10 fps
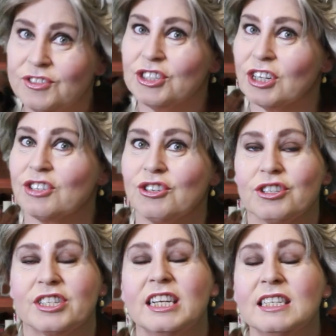just
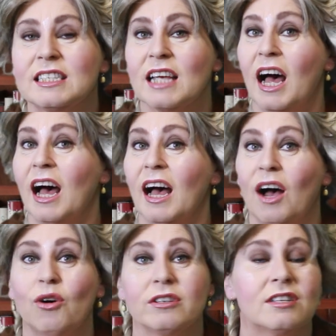those things.
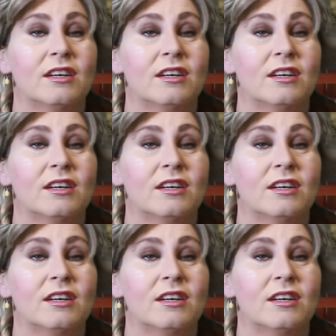Also,